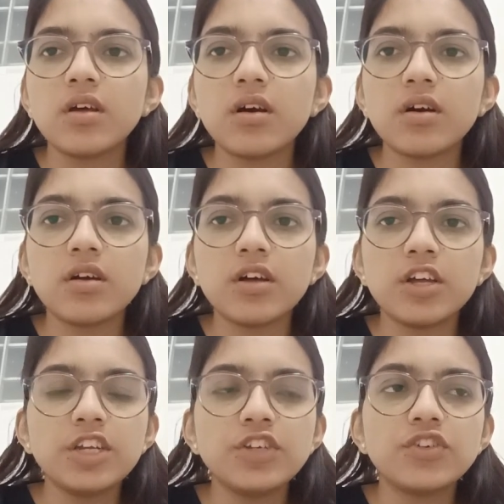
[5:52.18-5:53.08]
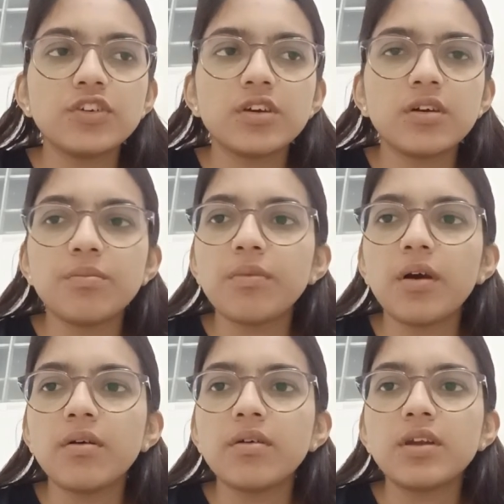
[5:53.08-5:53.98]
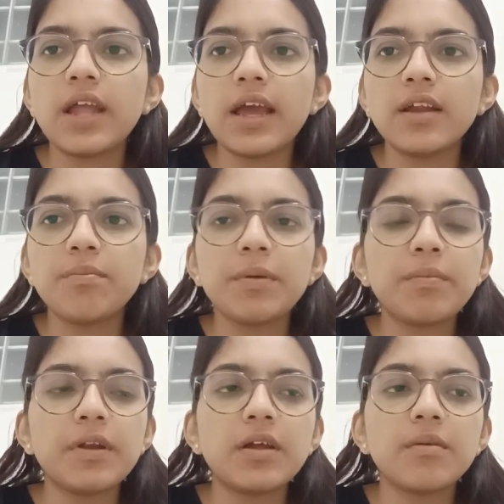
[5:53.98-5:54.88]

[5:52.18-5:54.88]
uh, rich diet. People